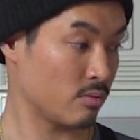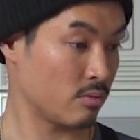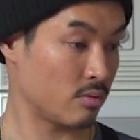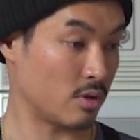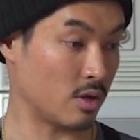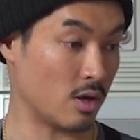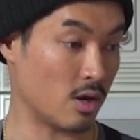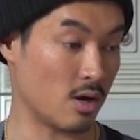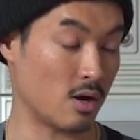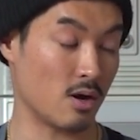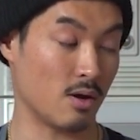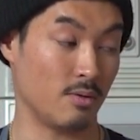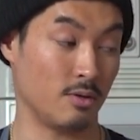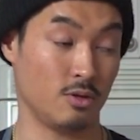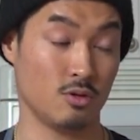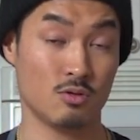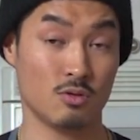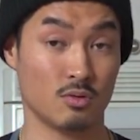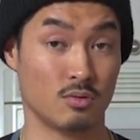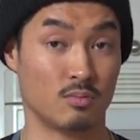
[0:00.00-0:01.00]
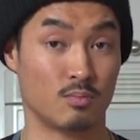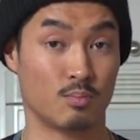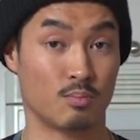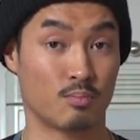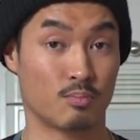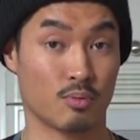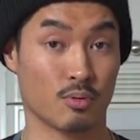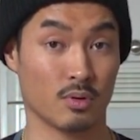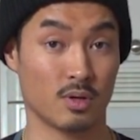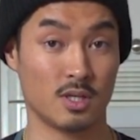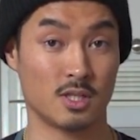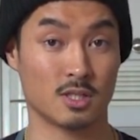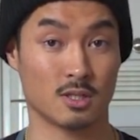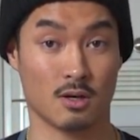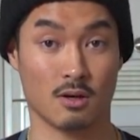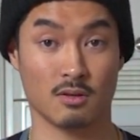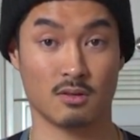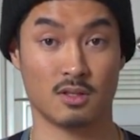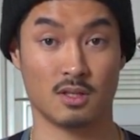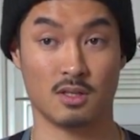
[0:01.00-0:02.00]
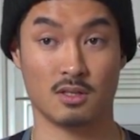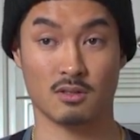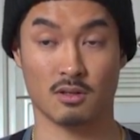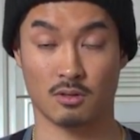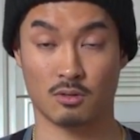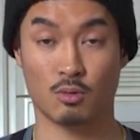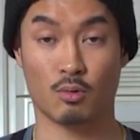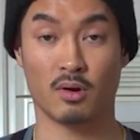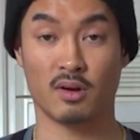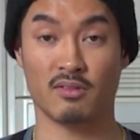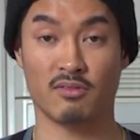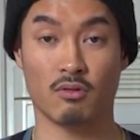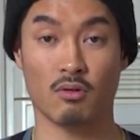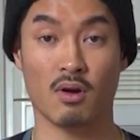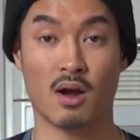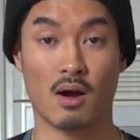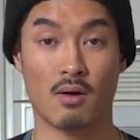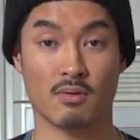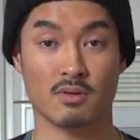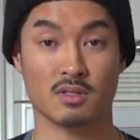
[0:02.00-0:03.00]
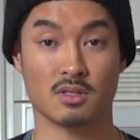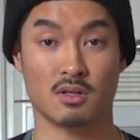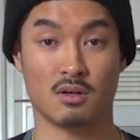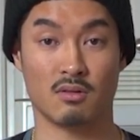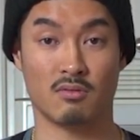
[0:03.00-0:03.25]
You could pre-salt these like 24 hours in